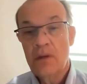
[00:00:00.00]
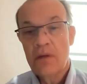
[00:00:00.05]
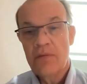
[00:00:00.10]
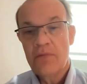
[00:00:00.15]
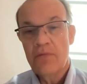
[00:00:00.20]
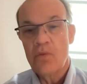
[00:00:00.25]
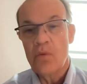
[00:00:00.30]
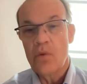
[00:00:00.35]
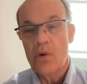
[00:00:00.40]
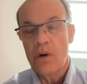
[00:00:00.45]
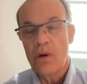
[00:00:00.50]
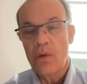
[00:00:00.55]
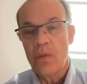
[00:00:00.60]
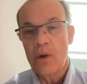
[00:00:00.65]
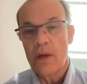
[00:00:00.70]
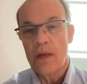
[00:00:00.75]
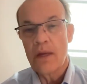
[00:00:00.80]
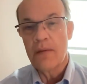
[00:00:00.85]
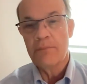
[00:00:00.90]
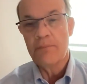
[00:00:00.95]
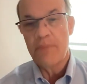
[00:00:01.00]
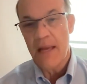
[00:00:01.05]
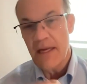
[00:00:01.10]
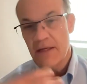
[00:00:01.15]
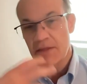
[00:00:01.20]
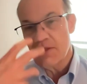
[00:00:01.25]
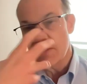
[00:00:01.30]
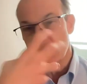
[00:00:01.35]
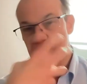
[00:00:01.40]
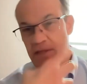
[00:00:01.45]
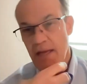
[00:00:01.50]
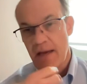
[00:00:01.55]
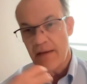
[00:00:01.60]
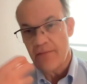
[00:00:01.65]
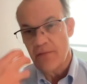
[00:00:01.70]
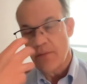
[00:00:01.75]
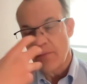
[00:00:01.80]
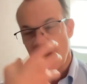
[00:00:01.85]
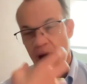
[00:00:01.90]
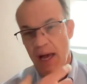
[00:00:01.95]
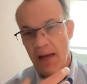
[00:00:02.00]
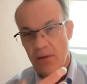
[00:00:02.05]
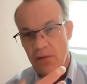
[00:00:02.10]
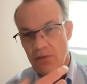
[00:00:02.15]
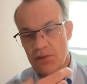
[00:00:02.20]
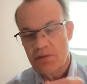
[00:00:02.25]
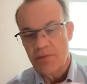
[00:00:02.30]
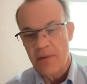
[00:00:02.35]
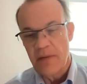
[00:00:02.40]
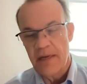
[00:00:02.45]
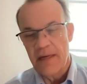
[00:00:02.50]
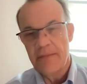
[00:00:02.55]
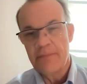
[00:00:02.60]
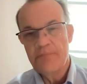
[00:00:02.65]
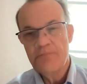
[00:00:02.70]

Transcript: for when patients have the models made.